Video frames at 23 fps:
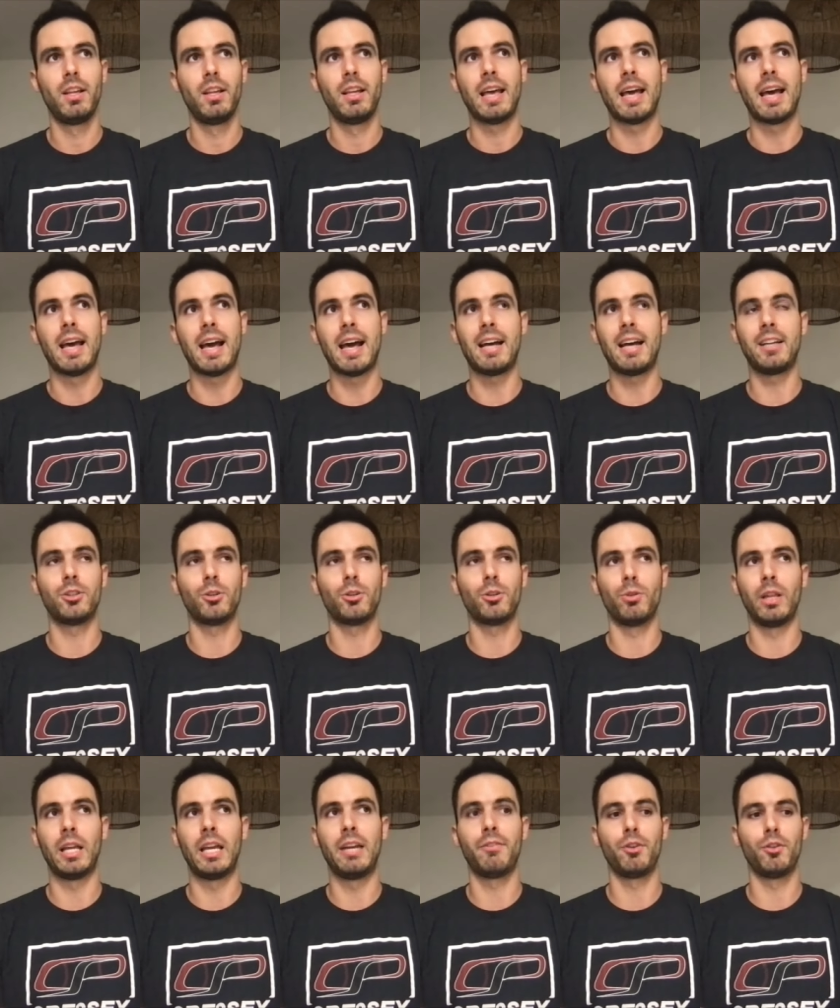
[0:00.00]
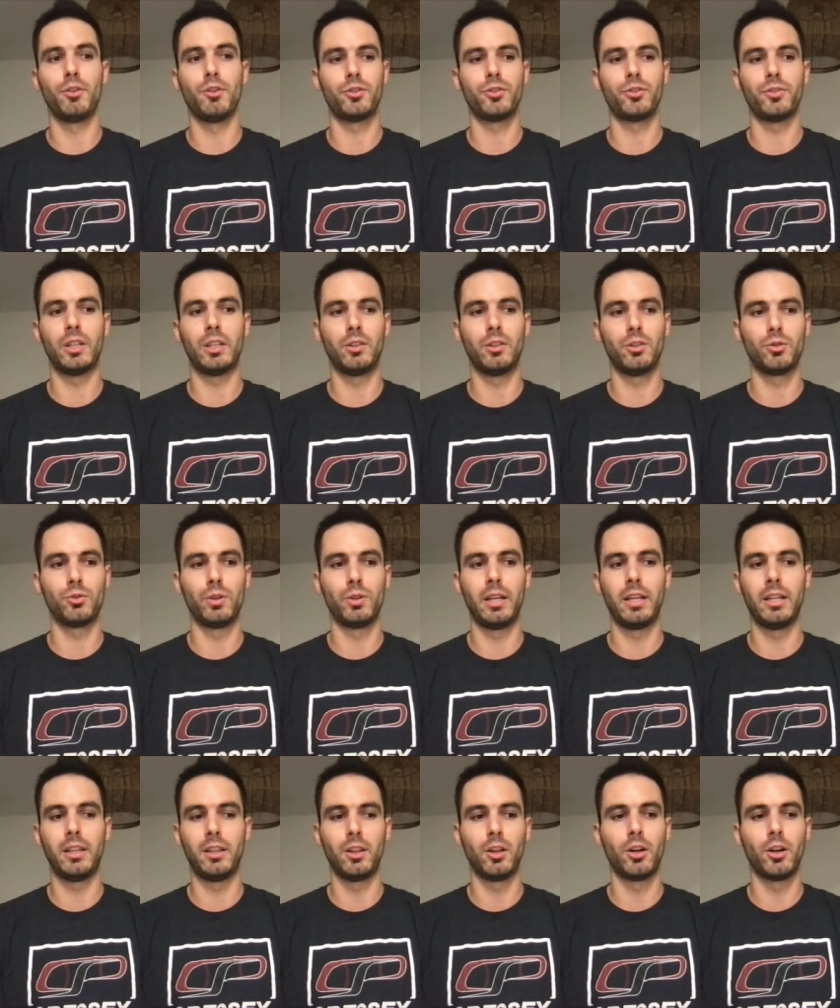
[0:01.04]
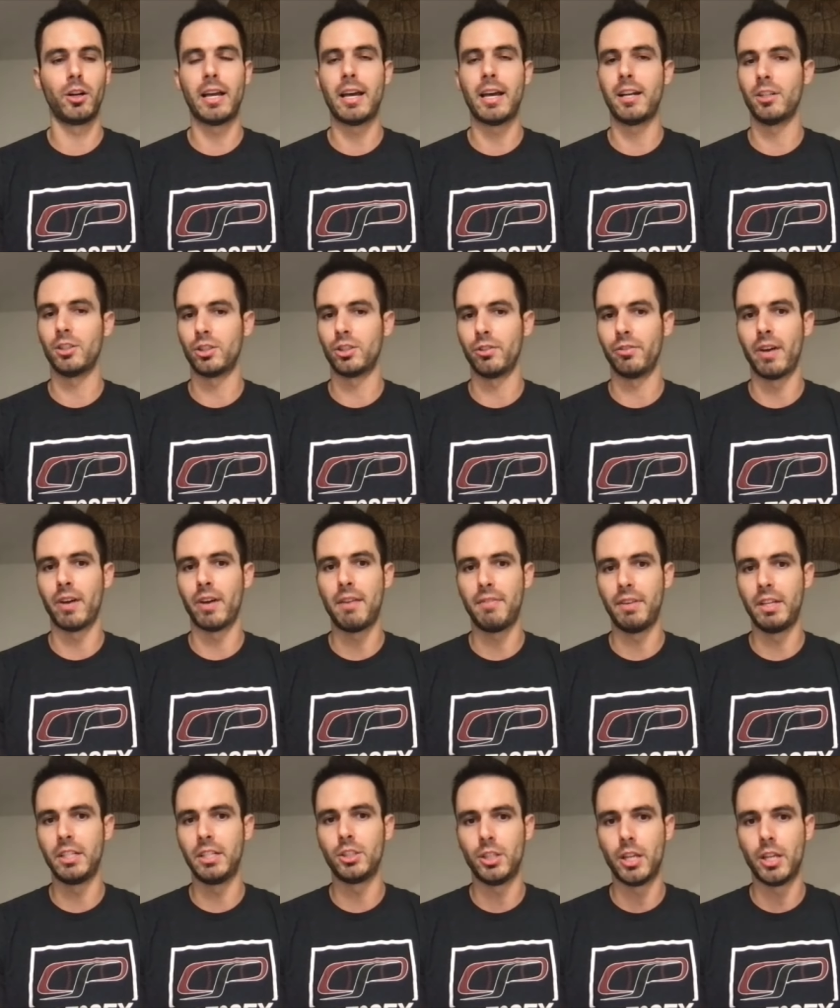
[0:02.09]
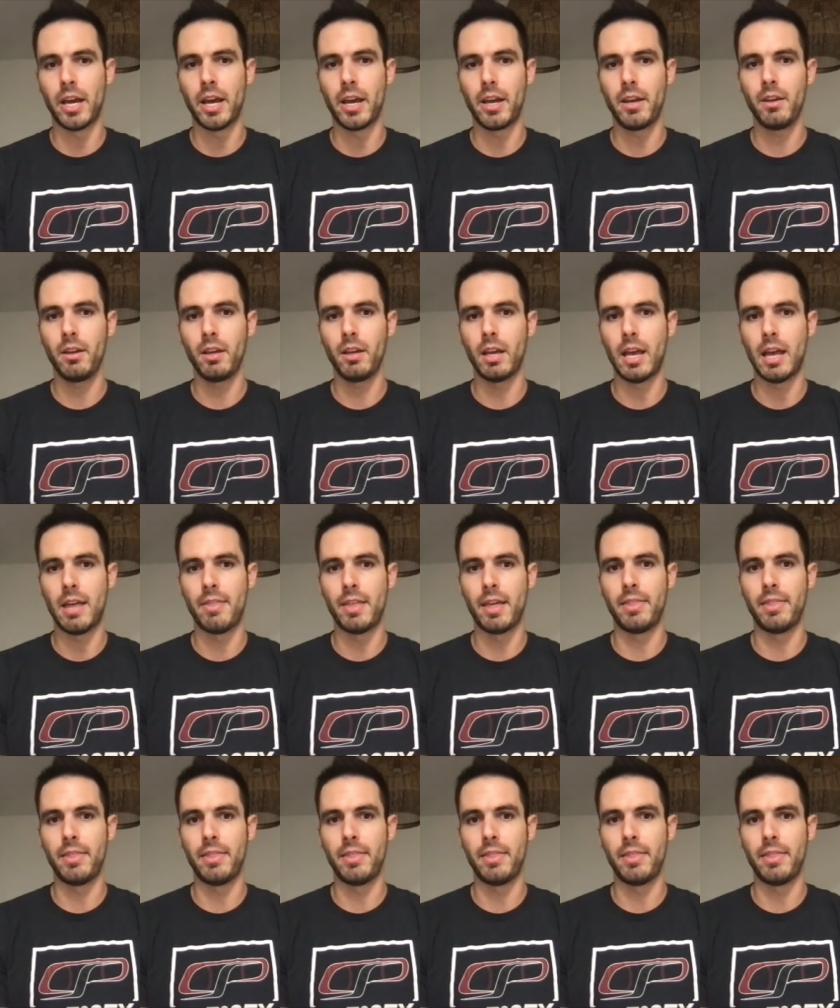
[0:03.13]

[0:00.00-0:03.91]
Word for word: as a reliever, it was, it was really learn how to survive each day. And then